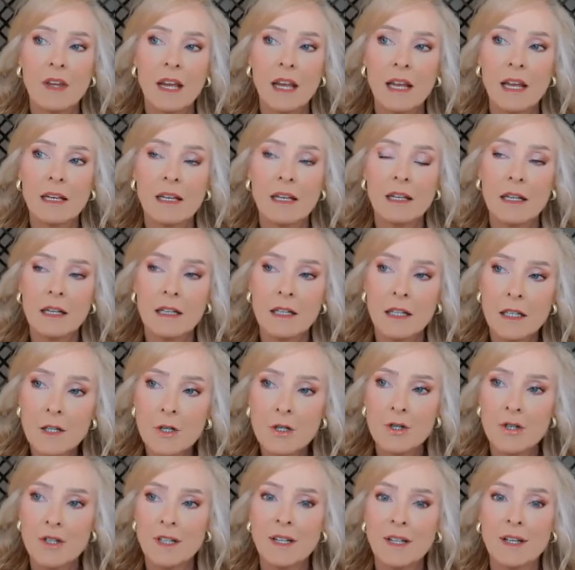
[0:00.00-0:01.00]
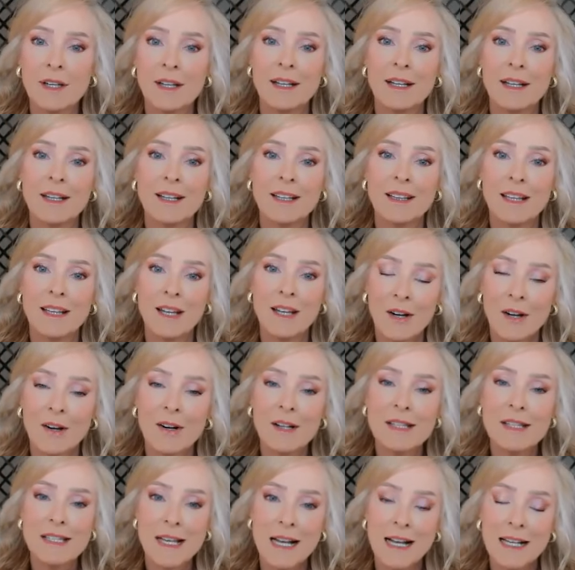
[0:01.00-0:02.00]
and in addition the
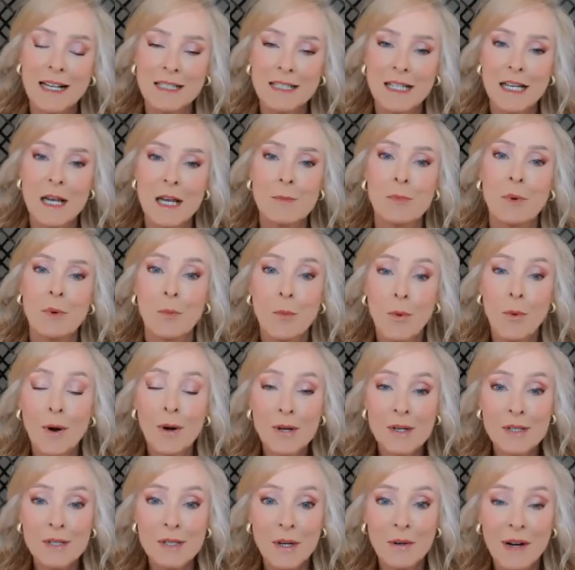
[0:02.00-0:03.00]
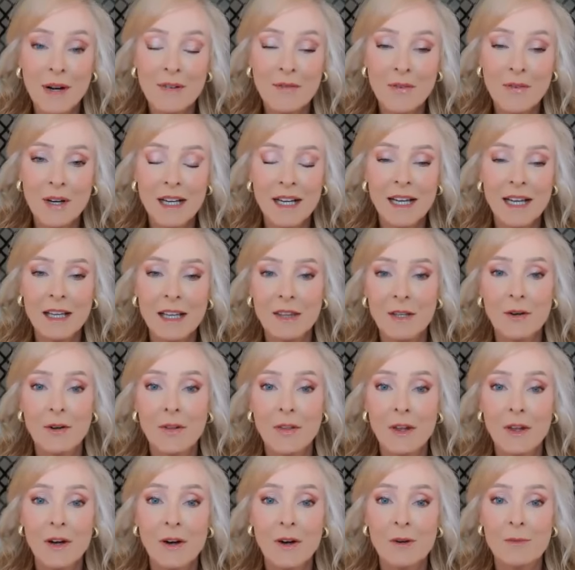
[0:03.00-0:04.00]
on-site team works there every day they're
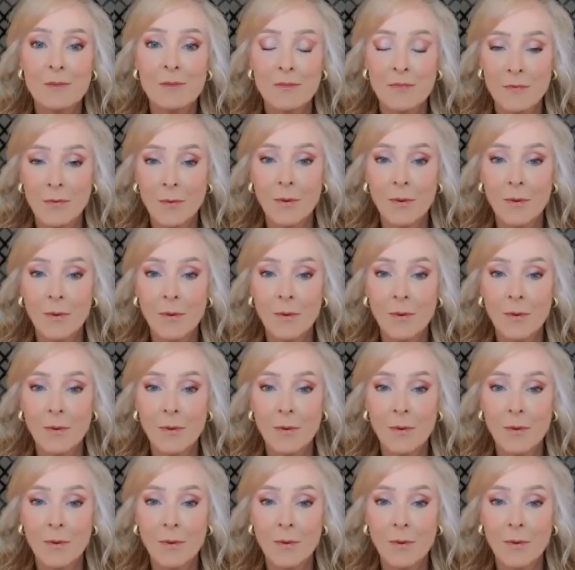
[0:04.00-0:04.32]
there